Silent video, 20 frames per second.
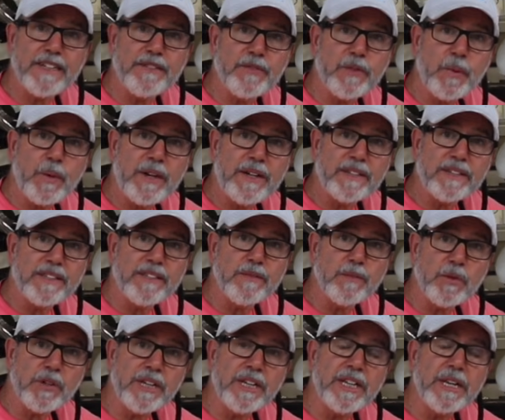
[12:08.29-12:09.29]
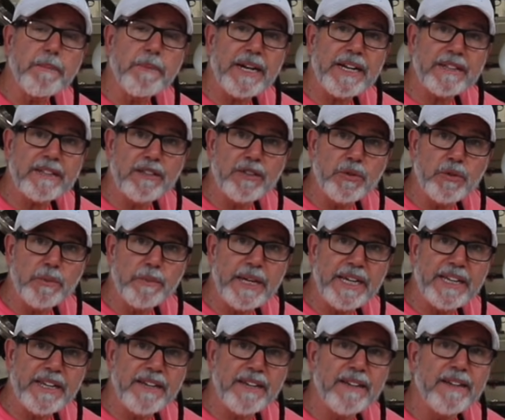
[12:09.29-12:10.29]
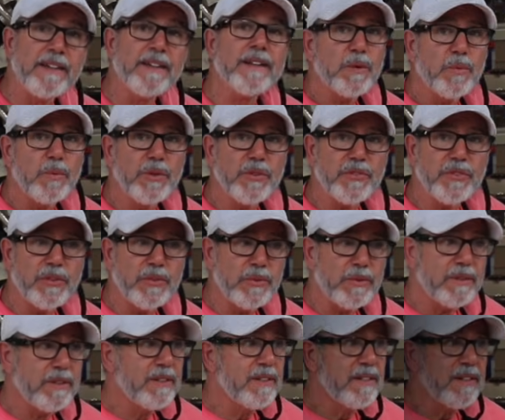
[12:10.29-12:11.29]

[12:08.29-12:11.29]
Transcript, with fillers: a lot for watching. We're going to get back to lure making real soon.